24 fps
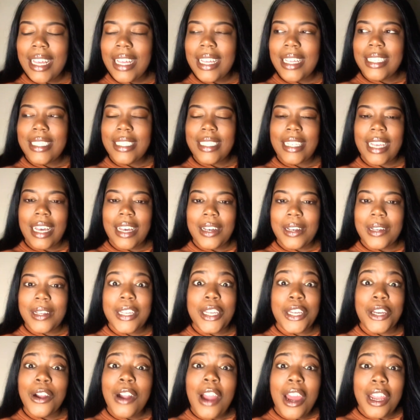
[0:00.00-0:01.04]
So
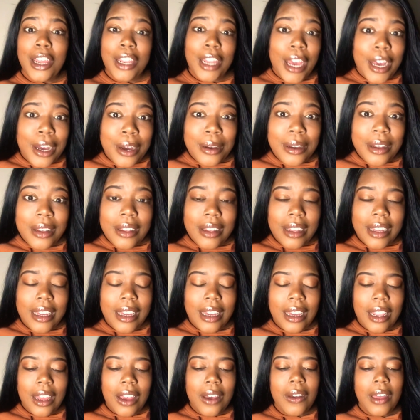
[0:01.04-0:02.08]
you're gonna
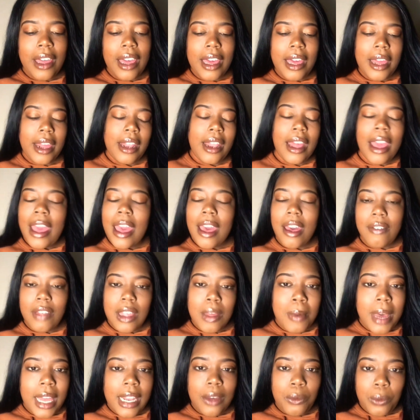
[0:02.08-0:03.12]
know, and if
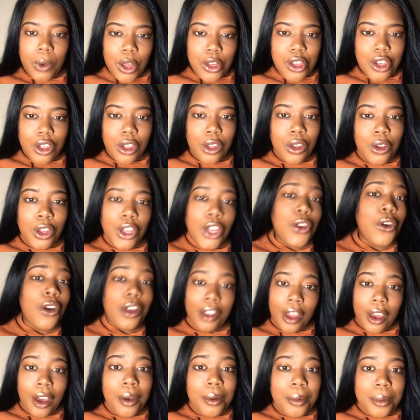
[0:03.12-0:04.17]
somebody wants you, you'll
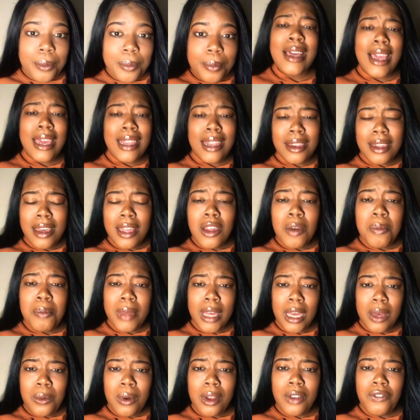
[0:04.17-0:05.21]
know. And another big
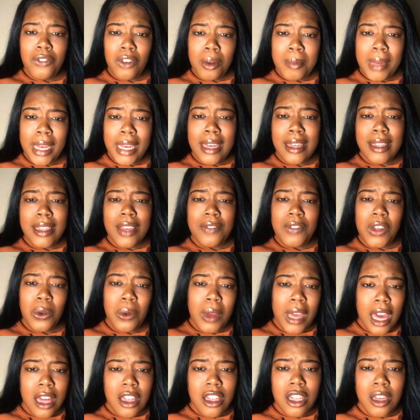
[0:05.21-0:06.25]
one for me is if you
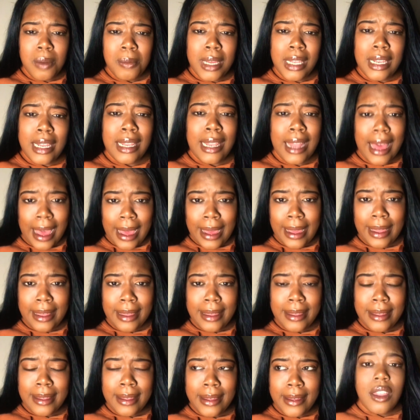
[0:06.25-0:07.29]
catch them in a lie.
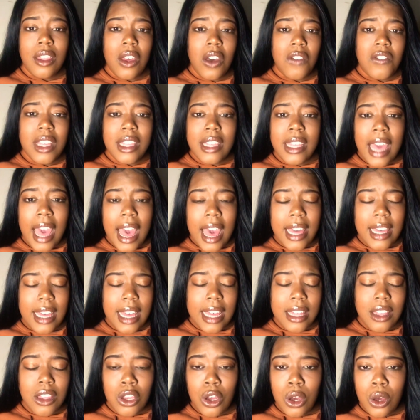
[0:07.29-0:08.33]
So if this guy has
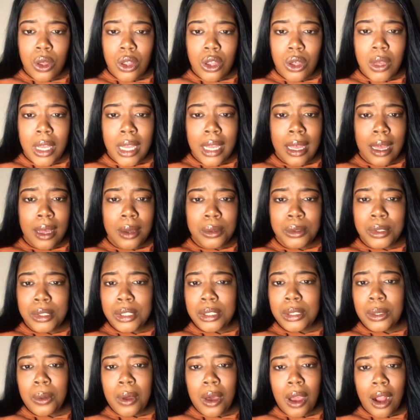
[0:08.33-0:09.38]
told you he owns
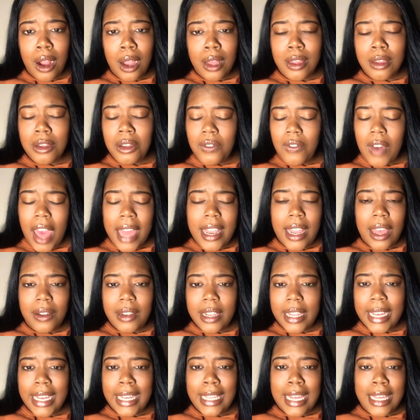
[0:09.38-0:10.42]
2 cars and you find out that
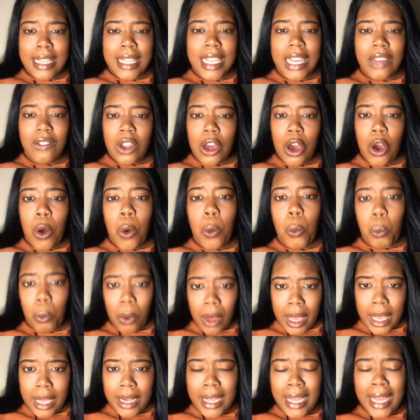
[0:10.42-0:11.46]
he doesn't even own
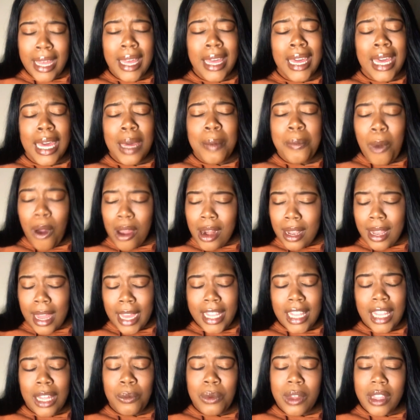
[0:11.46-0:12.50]
one, he more than
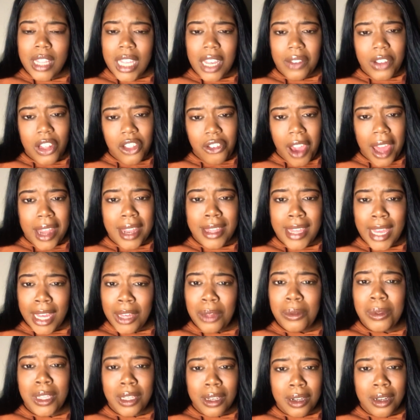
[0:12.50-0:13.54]
likely was never trying to take you
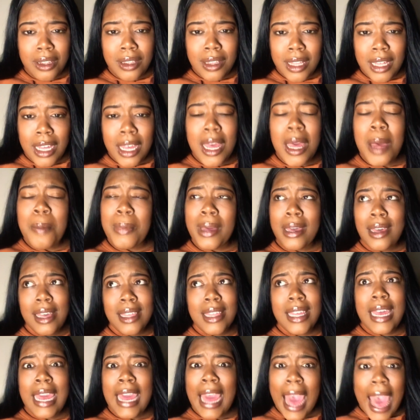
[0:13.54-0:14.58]
seriously, because
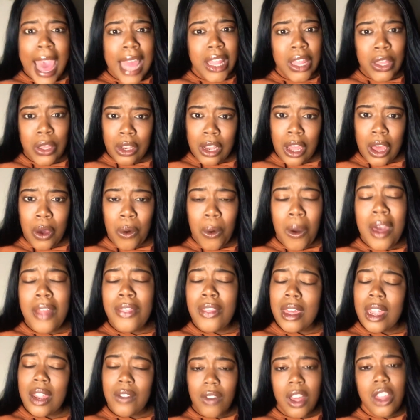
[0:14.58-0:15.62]
he had to know that
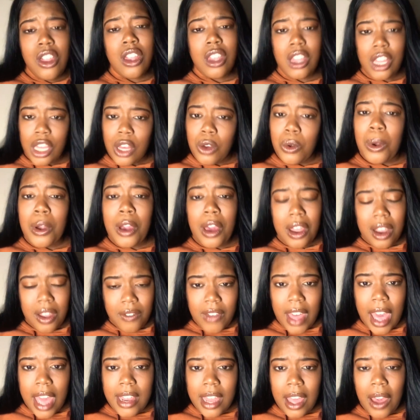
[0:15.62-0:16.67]
eventually you were going to
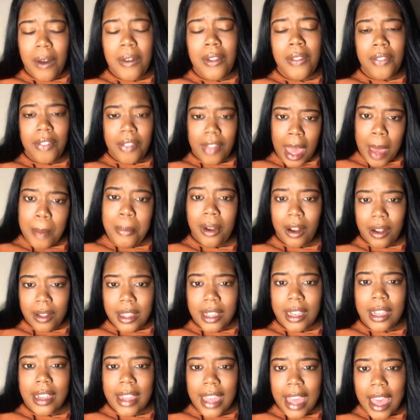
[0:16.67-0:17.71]
find out that person
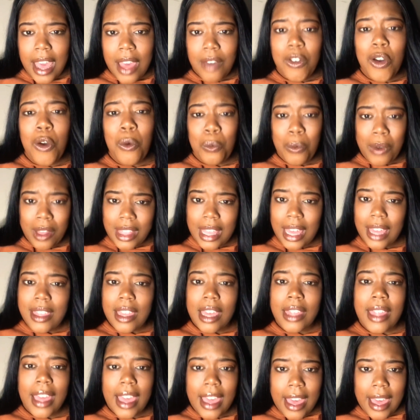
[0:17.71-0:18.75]
didn't have what they say
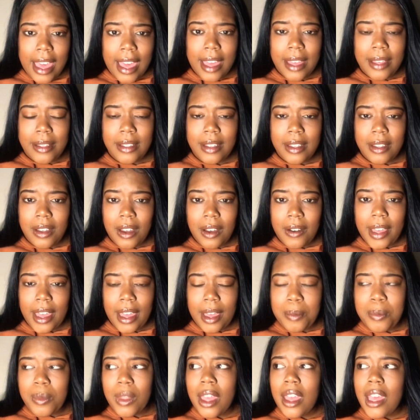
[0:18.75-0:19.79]
they had. Okay?
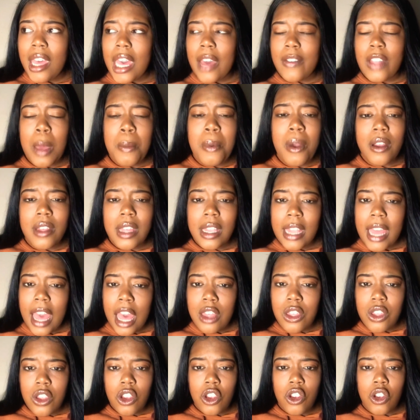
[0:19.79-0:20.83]
If that person lies
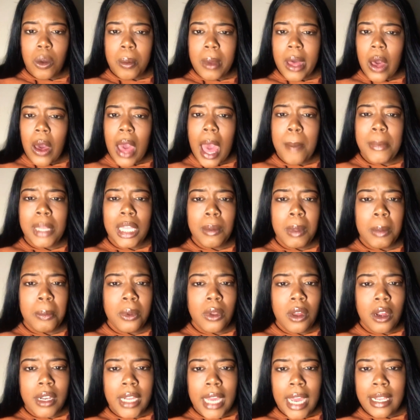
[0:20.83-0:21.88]
to you about how many people they're
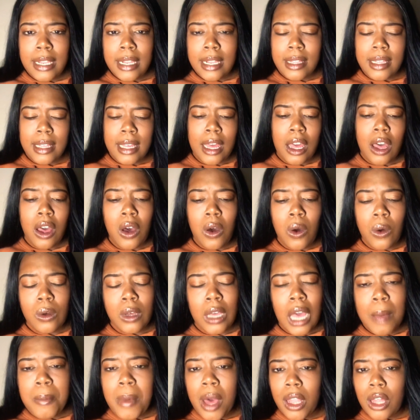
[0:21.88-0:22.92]
dating and saying, oh,
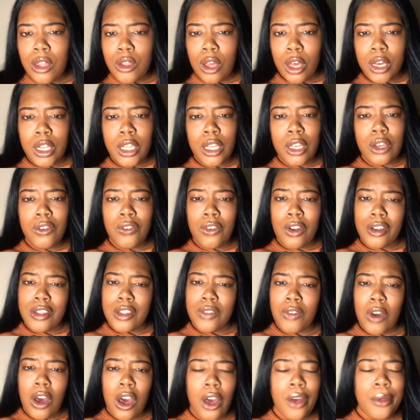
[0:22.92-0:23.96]
I'm only talking to you, first of
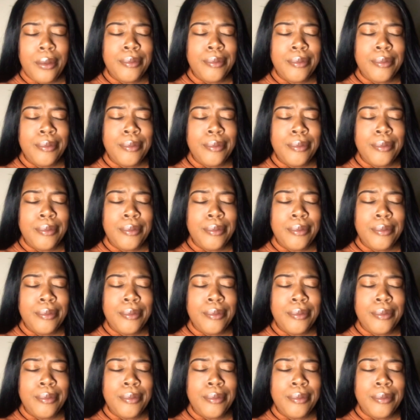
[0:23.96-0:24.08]
all,